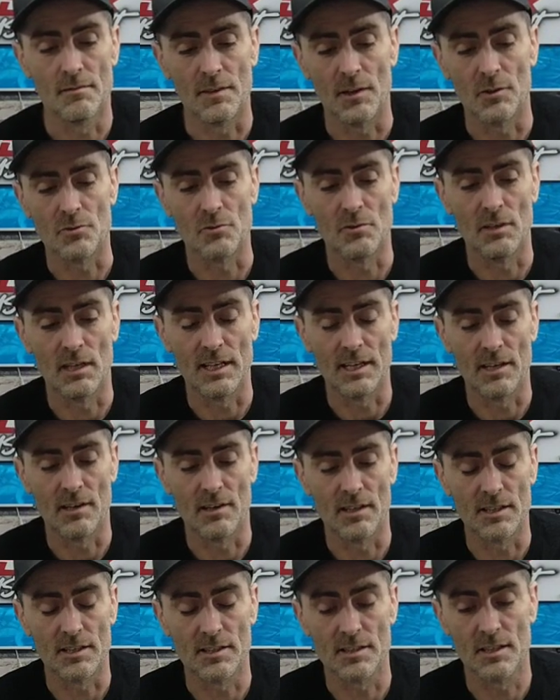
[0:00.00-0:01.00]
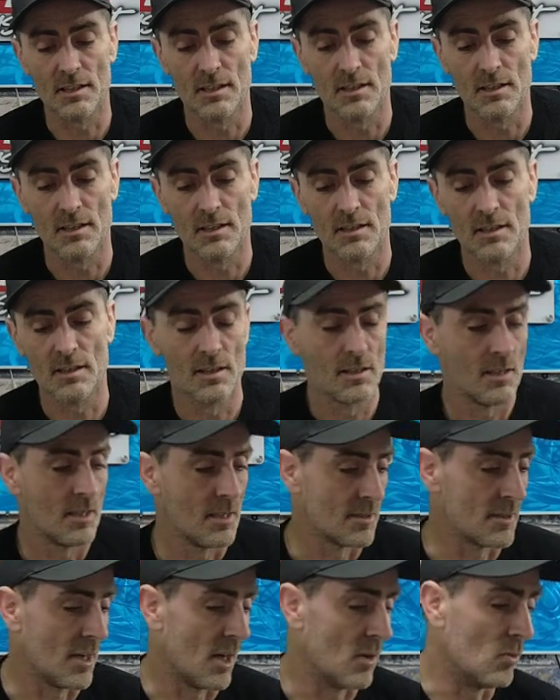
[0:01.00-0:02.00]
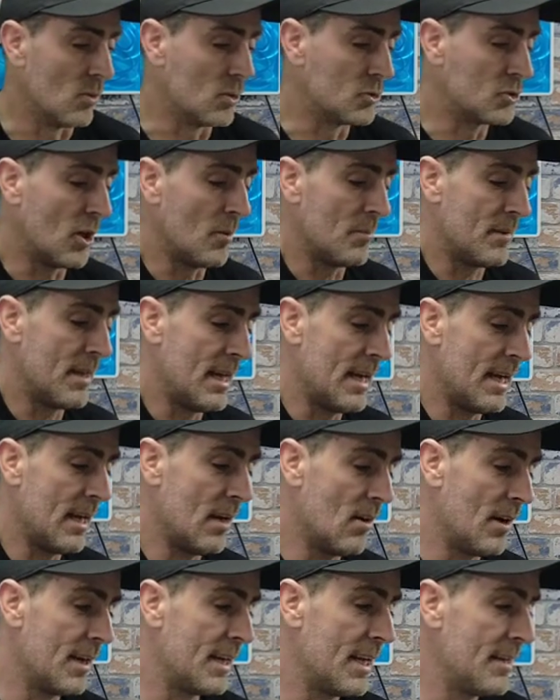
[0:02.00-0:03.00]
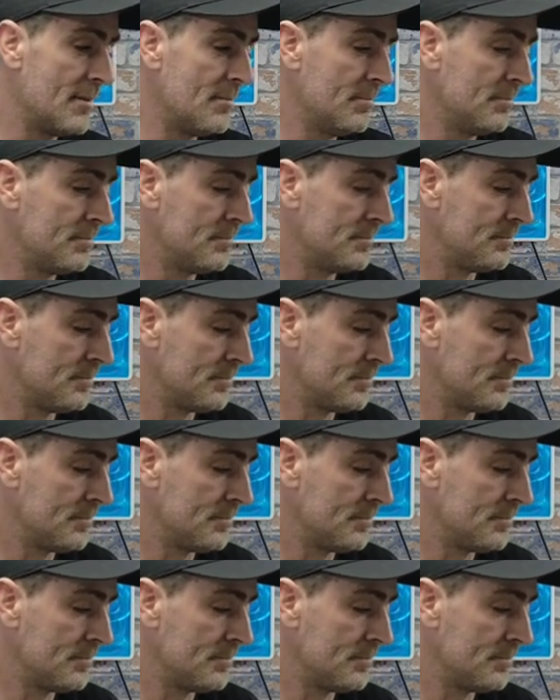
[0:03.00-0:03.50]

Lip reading: Feels really nice. So we'll drop the airline in,